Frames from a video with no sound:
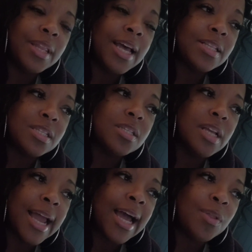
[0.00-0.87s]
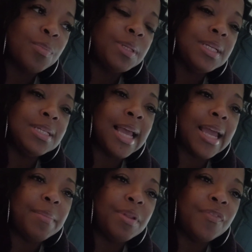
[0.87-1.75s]
that's how the police
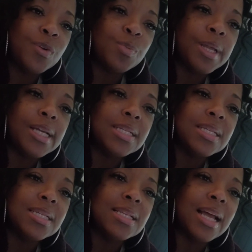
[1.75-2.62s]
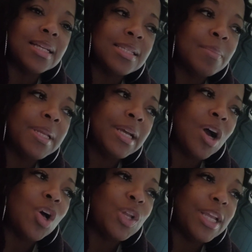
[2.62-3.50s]
came in the first place. It's like somebody
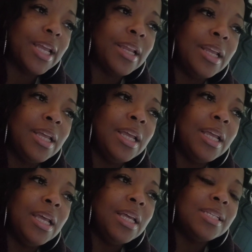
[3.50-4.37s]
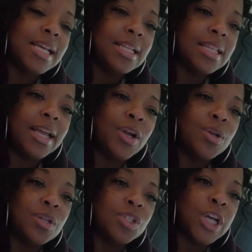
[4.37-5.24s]
called in, said that they
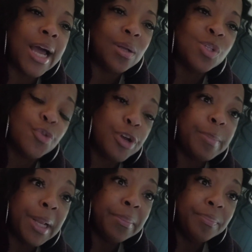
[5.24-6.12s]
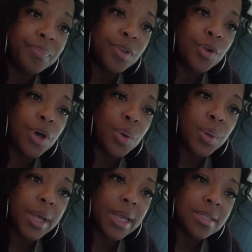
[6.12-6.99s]
heard a child screaming, you know,
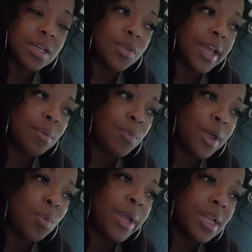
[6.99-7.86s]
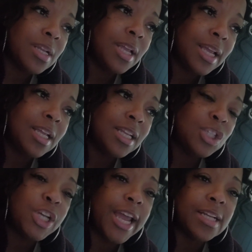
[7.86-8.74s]
and so they went
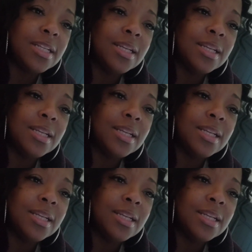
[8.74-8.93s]
and checked.